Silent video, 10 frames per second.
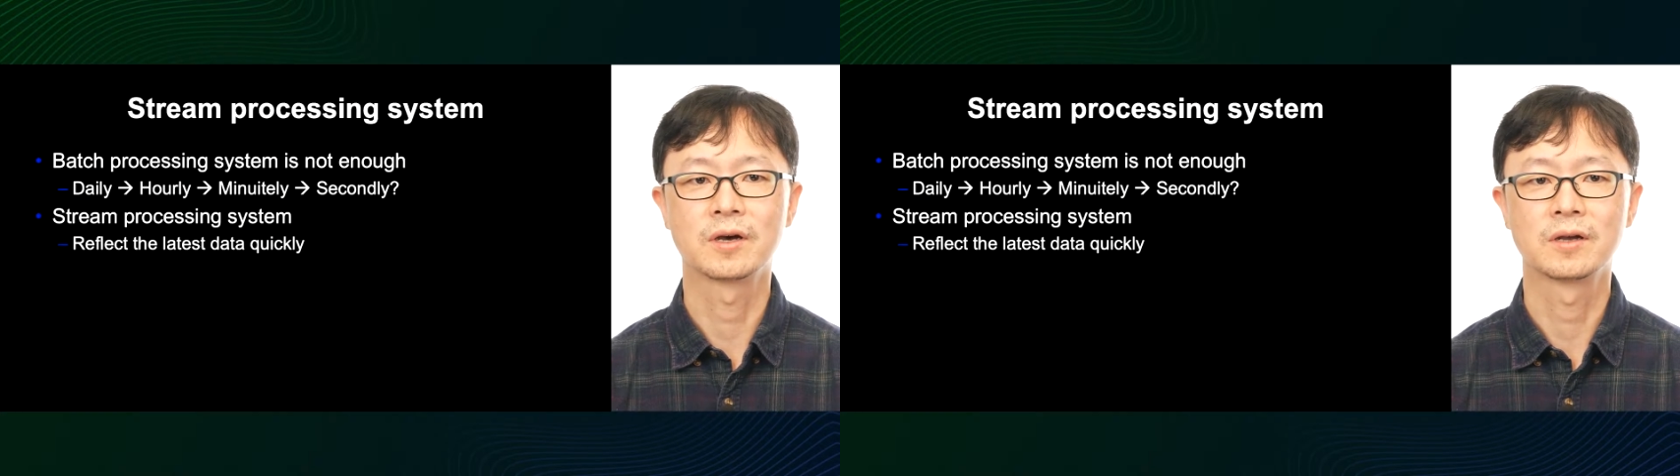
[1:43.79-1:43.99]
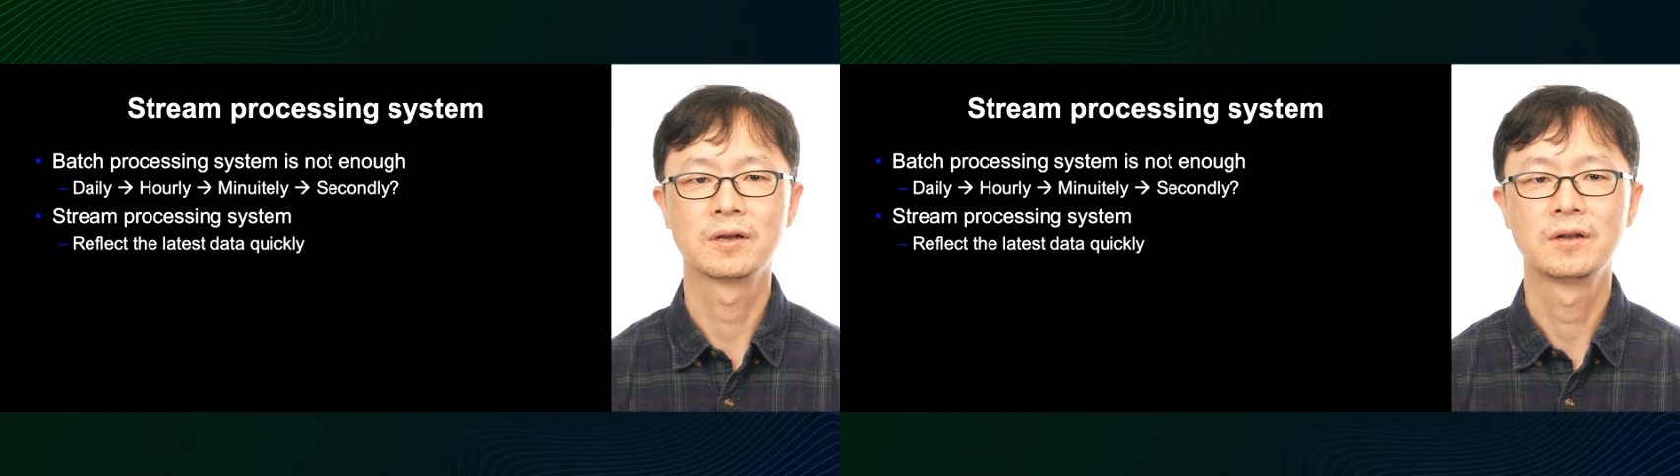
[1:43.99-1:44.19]

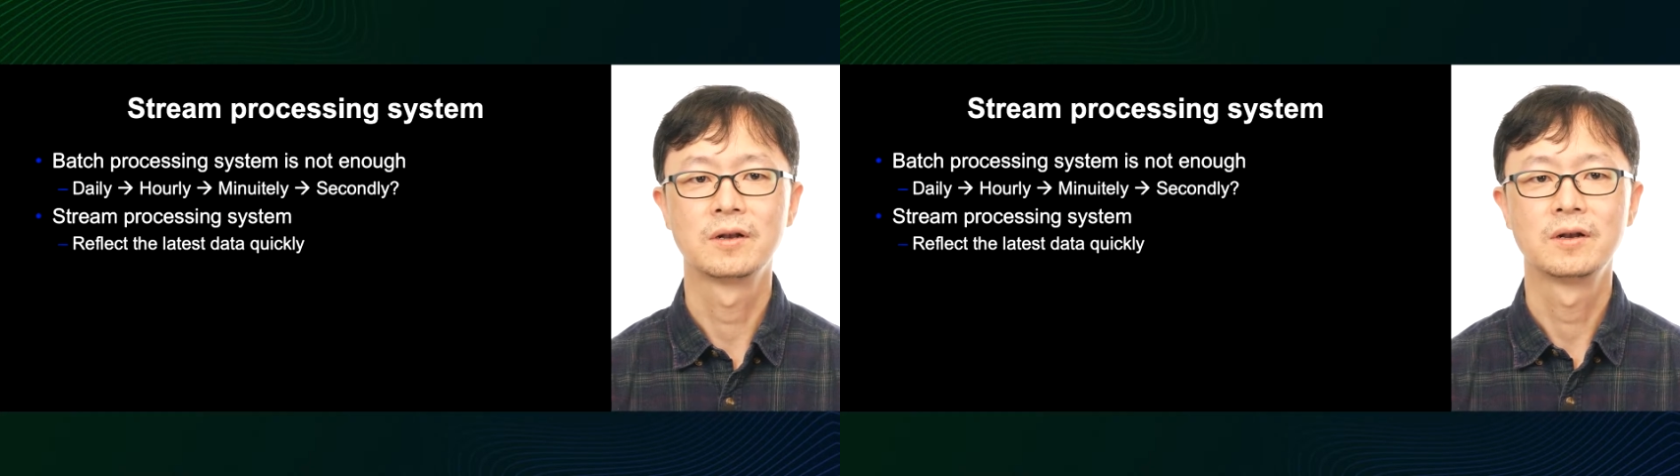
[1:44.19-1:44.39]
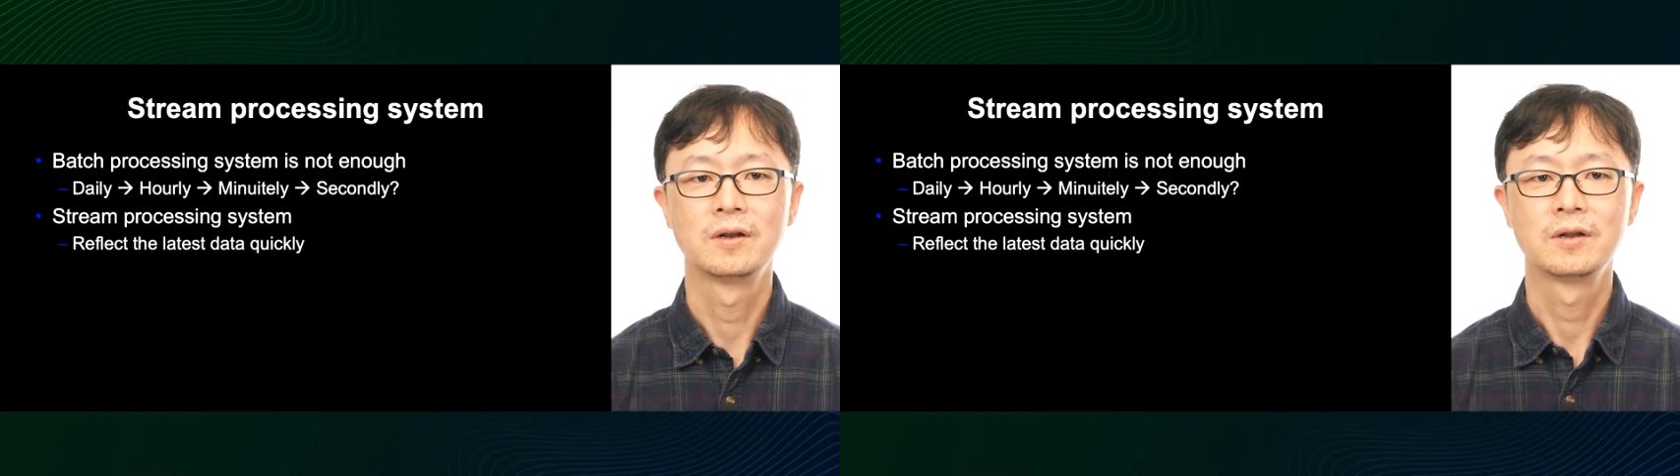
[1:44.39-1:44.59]

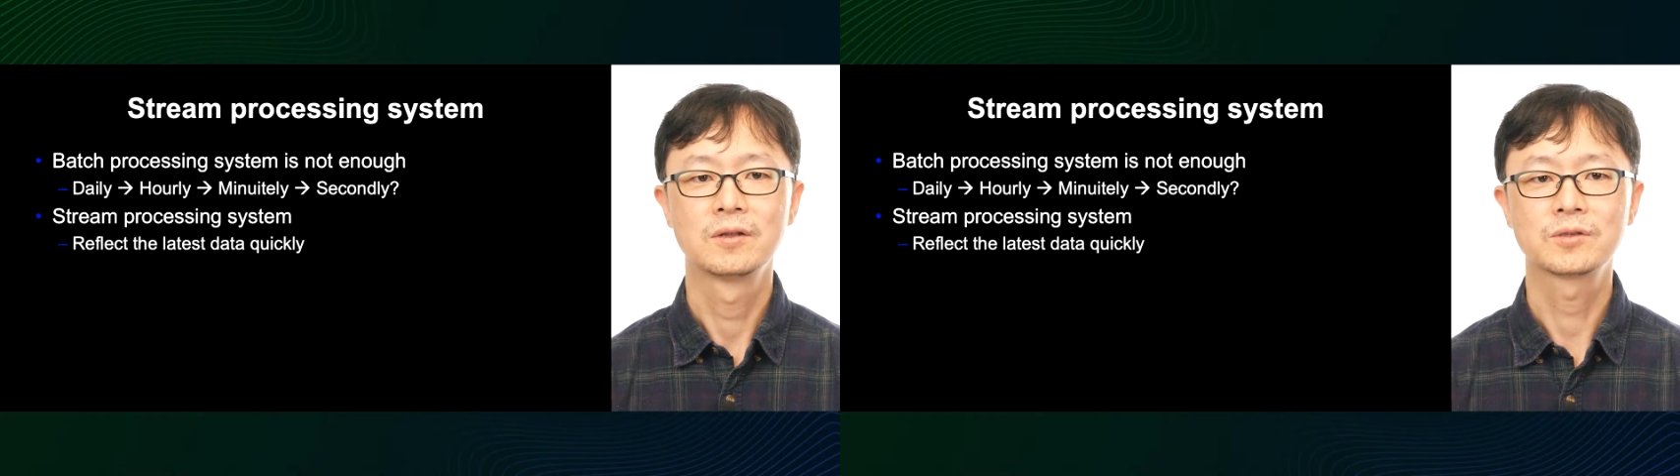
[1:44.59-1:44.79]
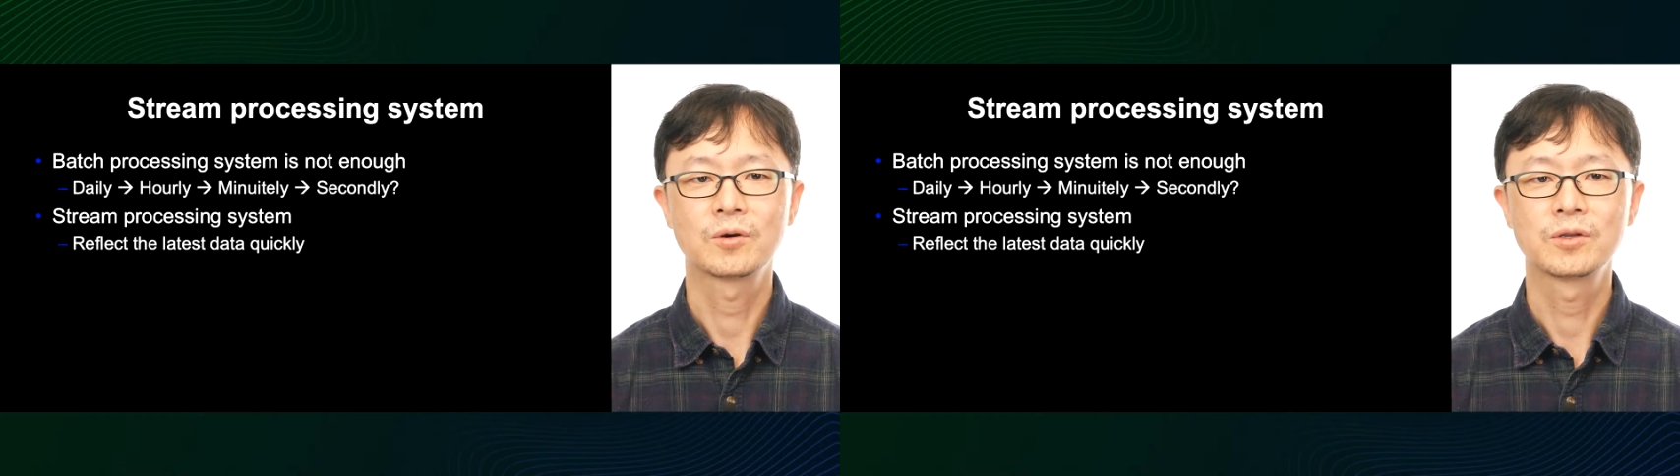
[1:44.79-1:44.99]
processing
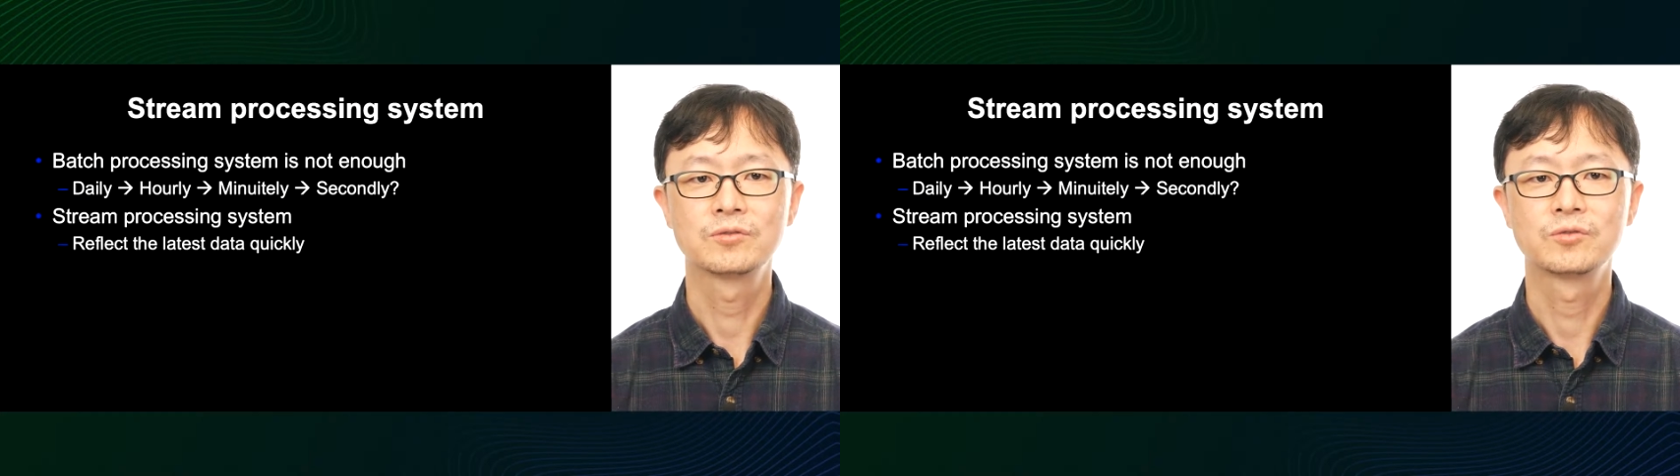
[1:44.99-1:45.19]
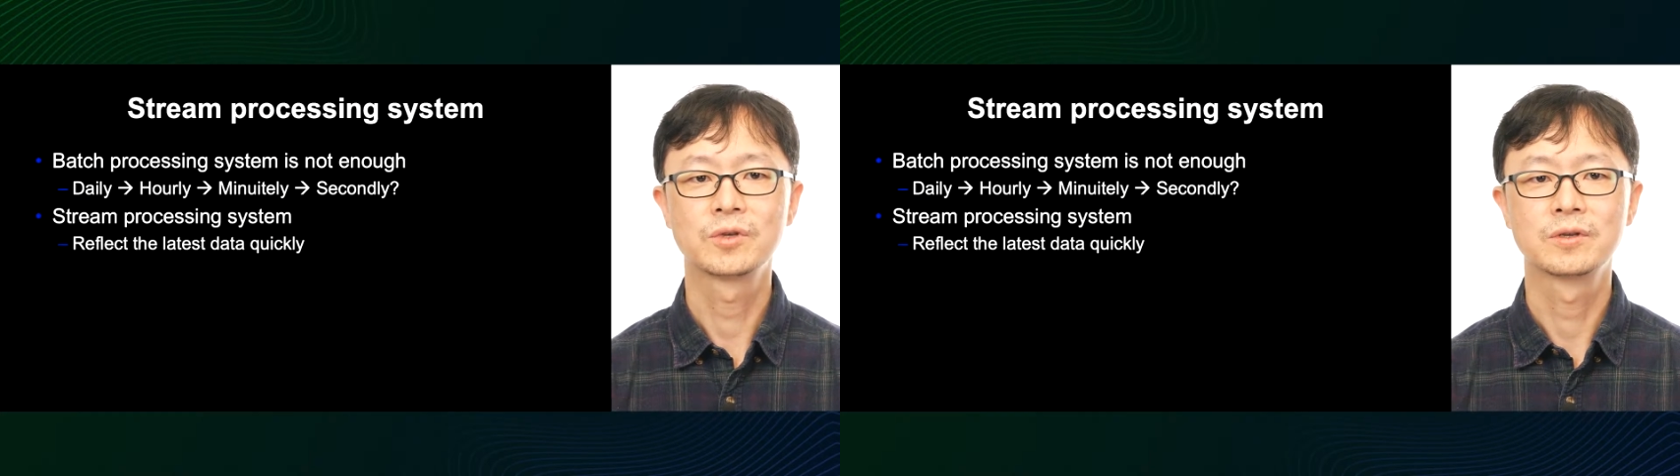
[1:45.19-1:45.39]
latency
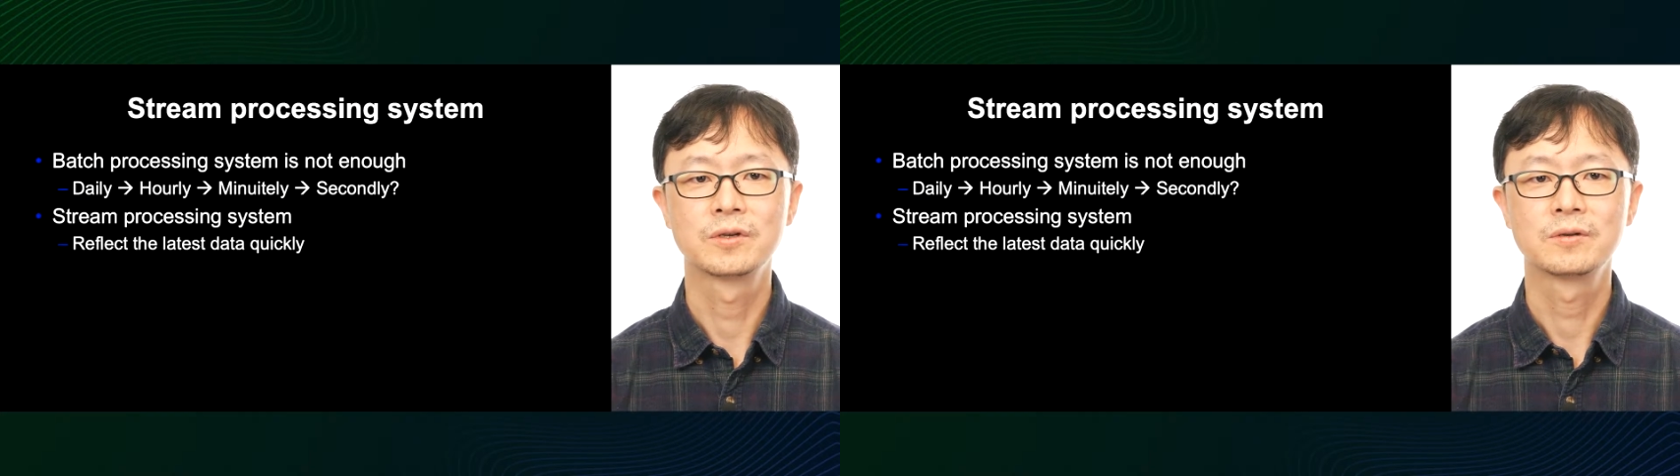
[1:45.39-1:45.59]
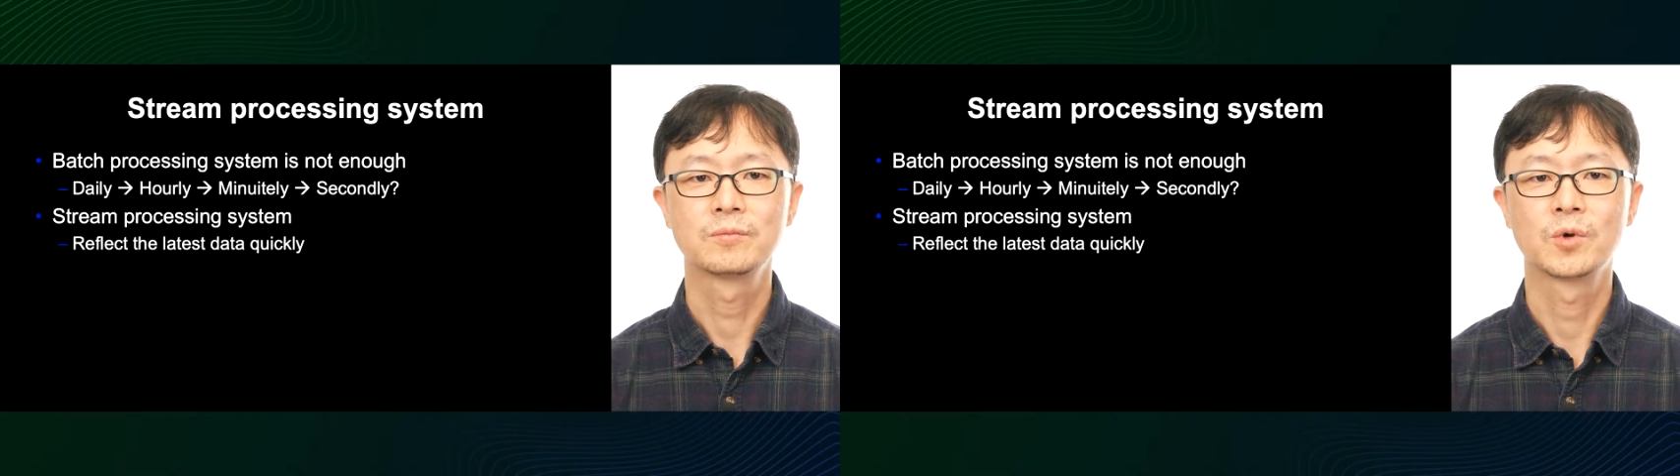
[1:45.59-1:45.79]
because